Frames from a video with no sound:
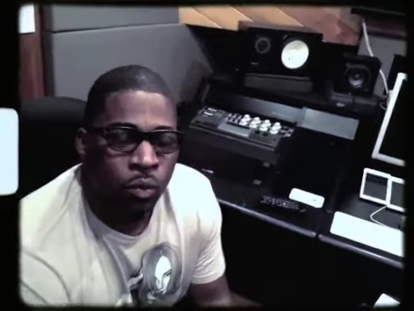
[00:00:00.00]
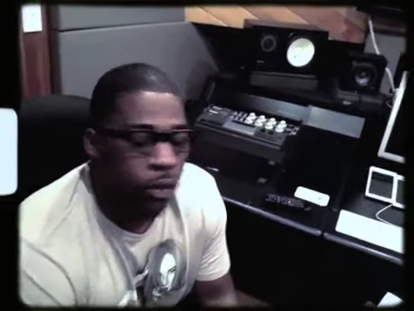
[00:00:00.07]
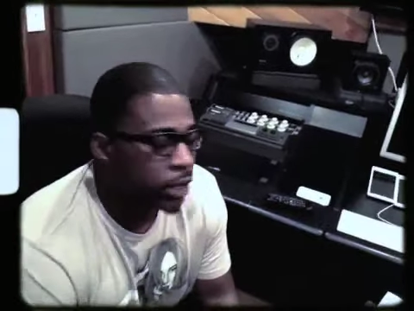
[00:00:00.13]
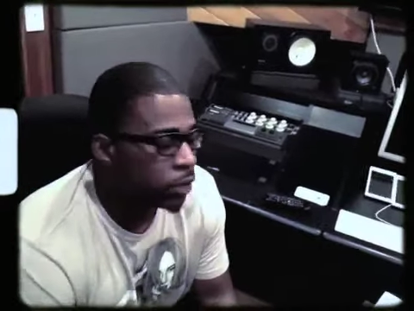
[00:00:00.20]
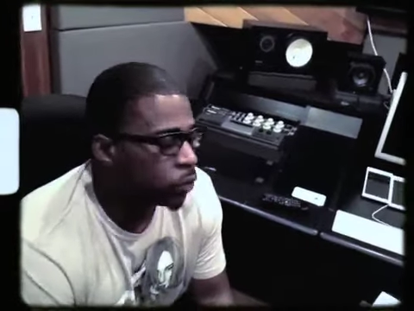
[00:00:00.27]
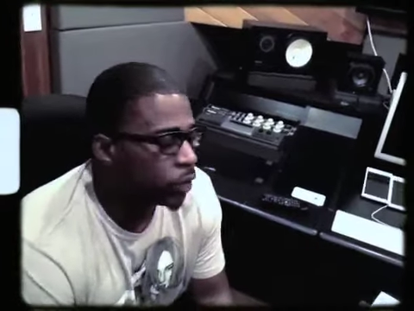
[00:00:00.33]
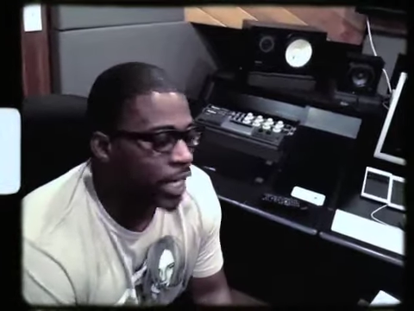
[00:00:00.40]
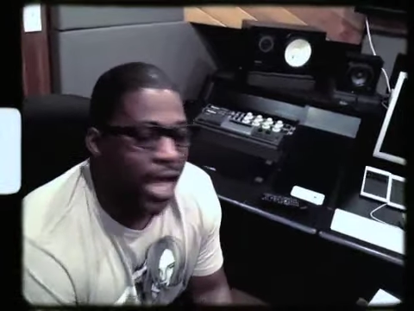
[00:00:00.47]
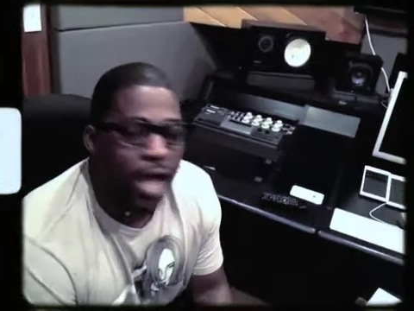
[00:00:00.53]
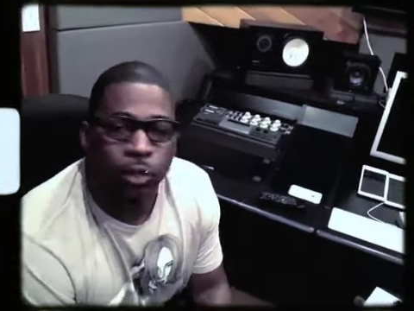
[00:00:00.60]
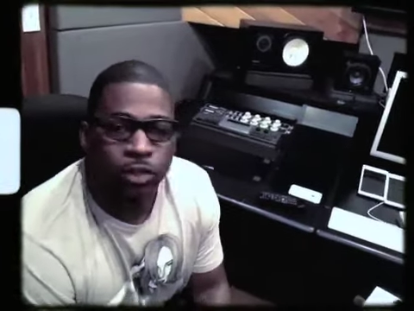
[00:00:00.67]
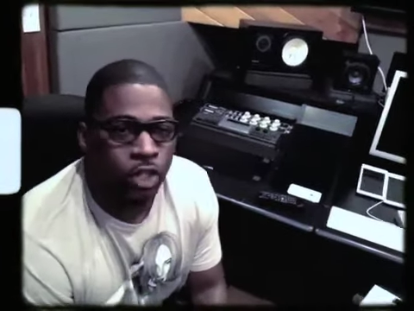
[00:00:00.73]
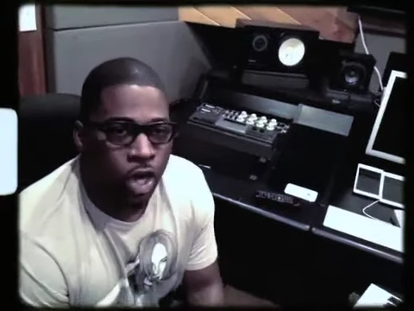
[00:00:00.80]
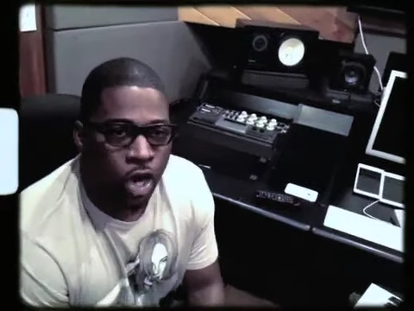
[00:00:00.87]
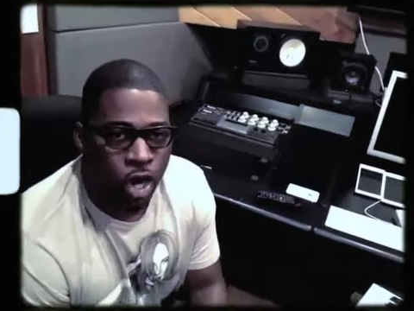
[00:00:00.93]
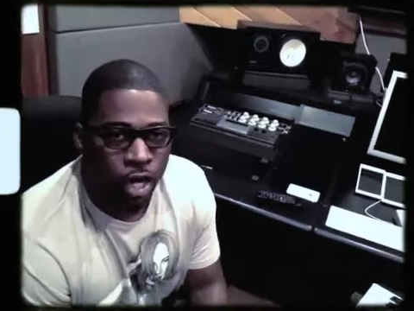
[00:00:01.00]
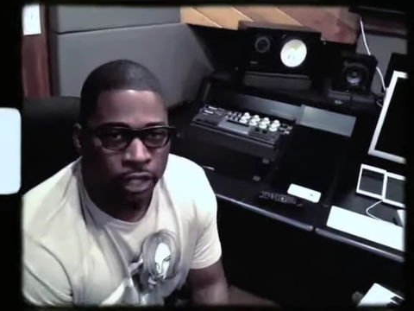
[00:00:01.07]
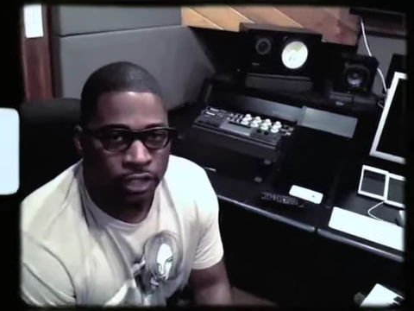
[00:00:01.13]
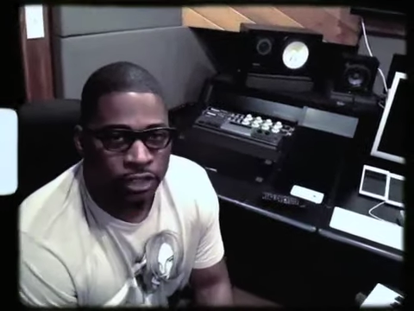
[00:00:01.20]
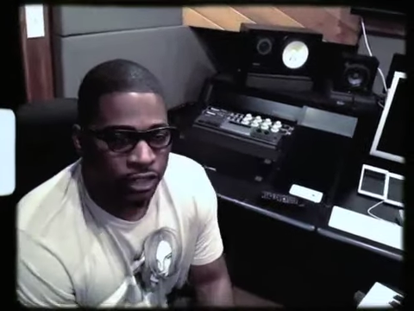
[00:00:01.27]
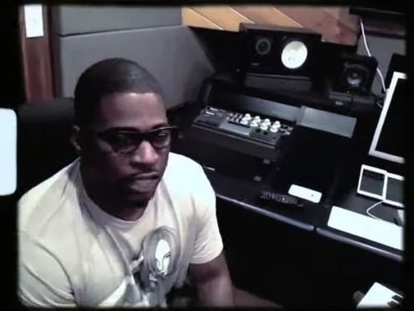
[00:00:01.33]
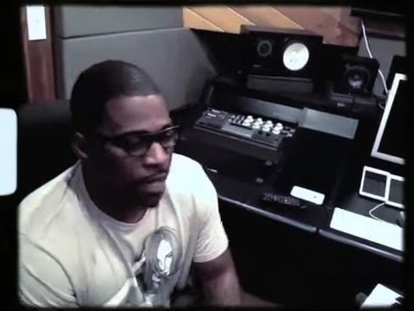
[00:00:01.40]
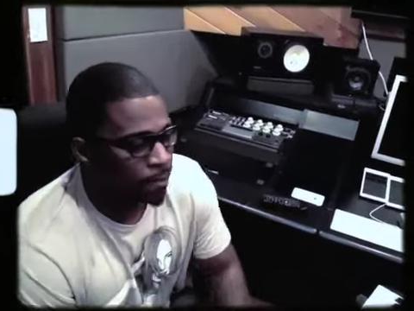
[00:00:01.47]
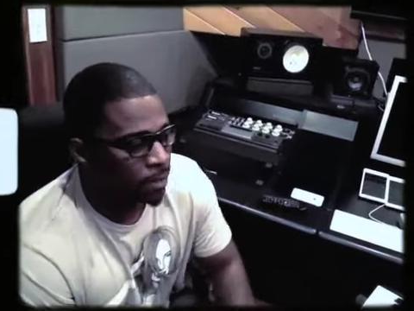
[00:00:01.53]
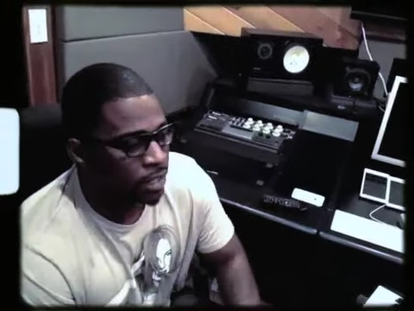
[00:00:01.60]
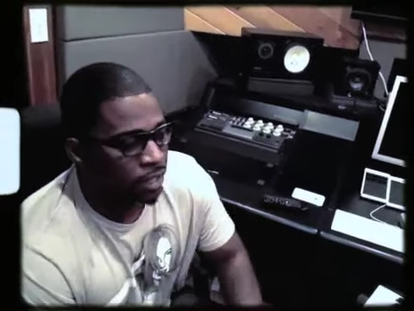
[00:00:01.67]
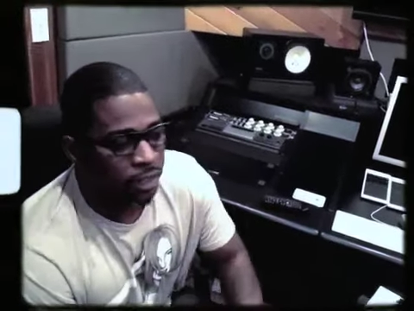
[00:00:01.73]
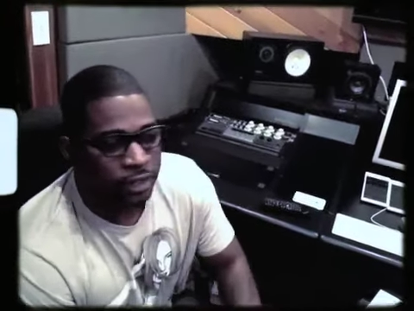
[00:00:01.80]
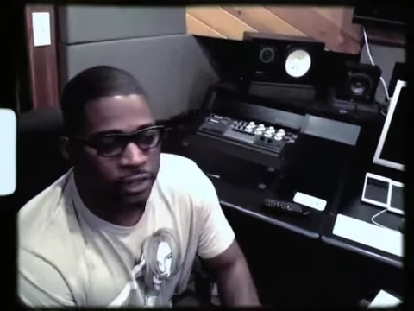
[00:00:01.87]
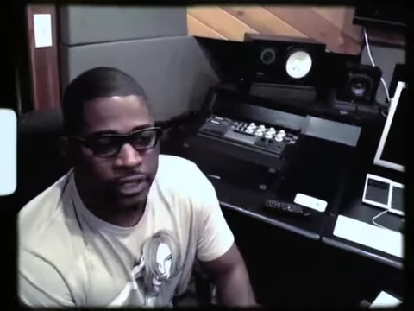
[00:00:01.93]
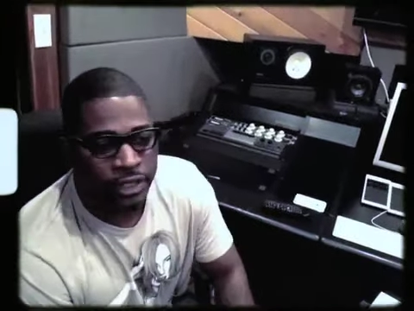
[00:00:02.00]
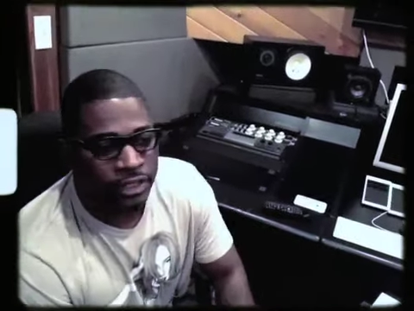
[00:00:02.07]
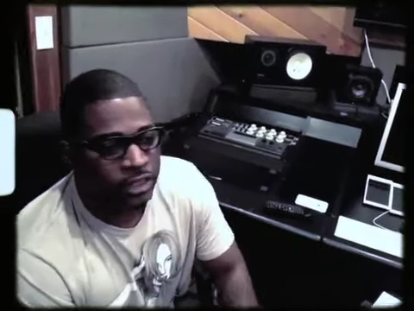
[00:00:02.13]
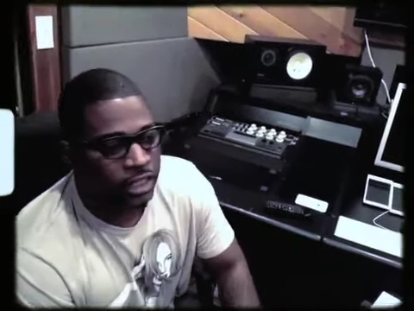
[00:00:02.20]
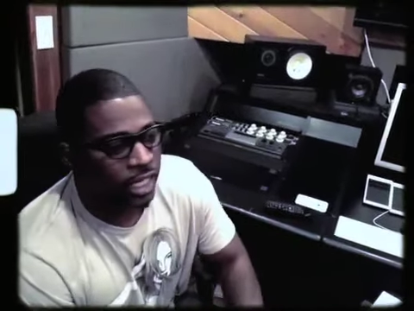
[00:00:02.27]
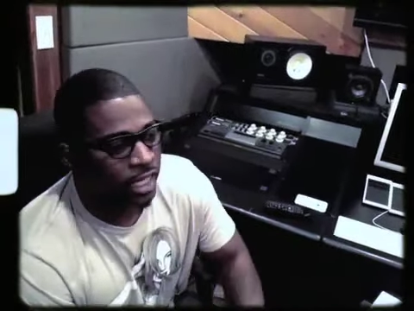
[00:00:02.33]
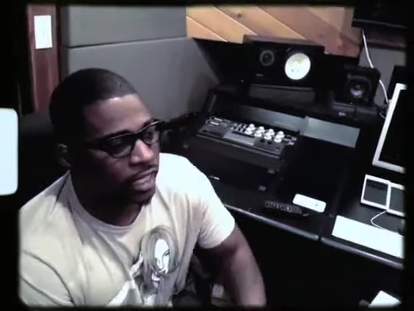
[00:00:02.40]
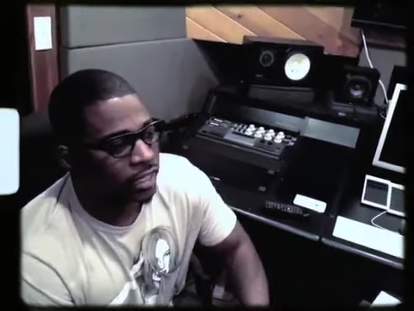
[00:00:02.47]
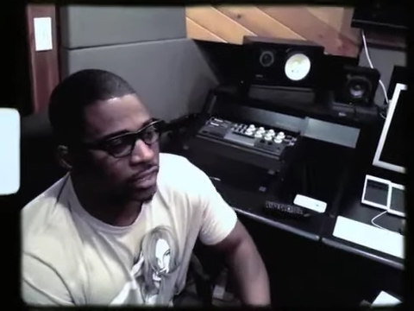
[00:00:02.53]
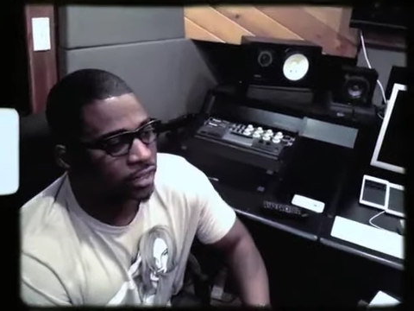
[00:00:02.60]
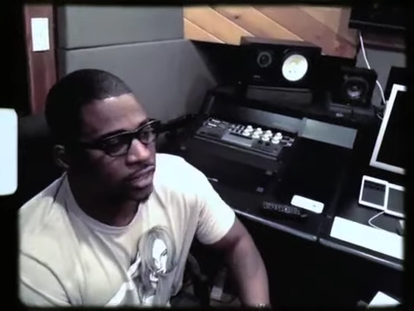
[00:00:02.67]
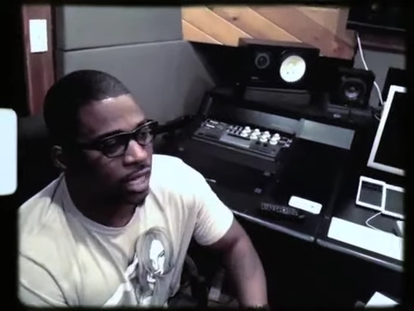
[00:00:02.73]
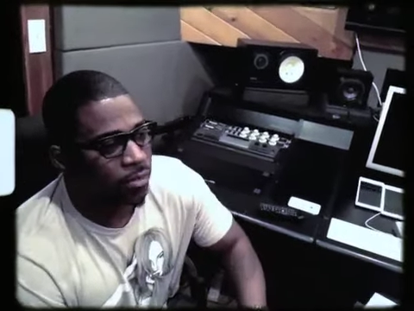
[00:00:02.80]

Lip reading: When without the artists, and I mean the DJs,